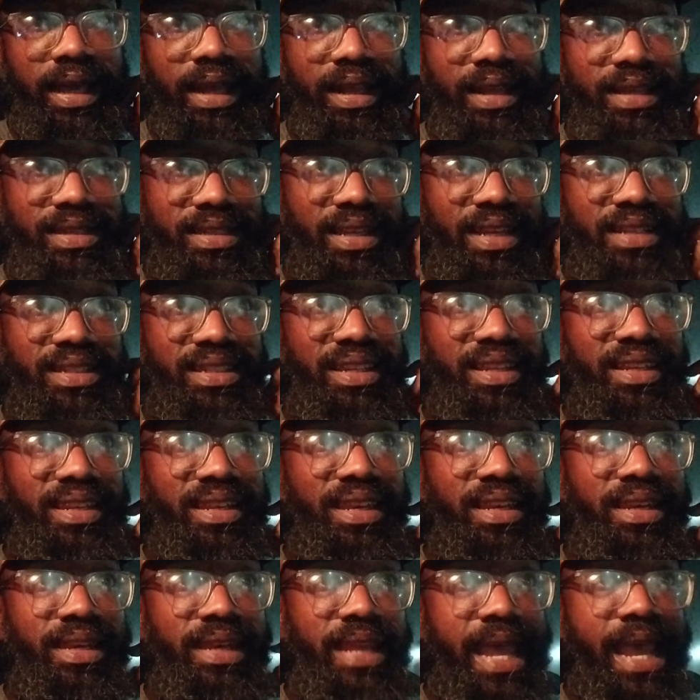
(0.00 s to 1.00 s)
at it as a
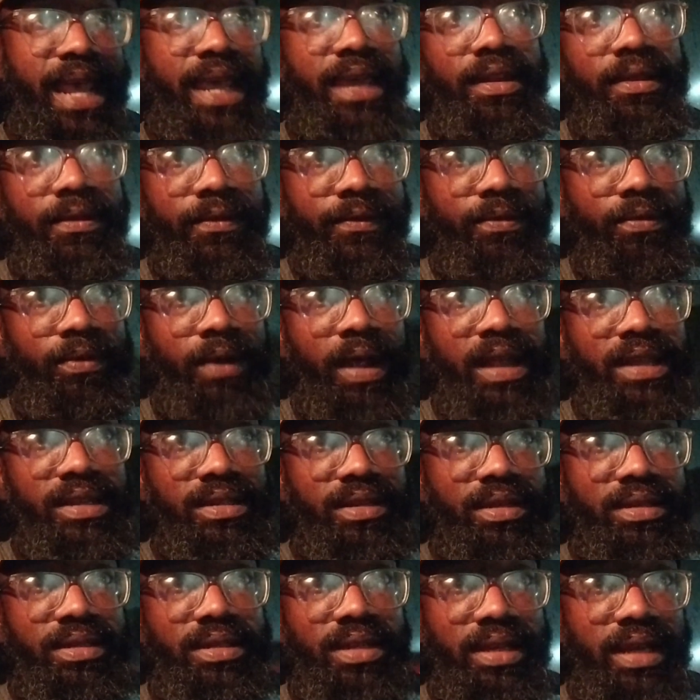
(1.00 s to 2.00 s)
negative
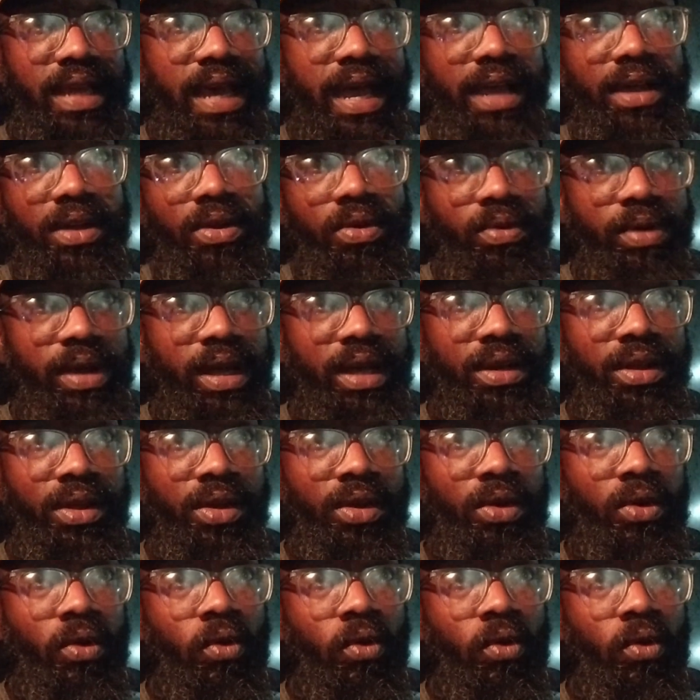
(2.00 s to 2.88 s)
reason to not quit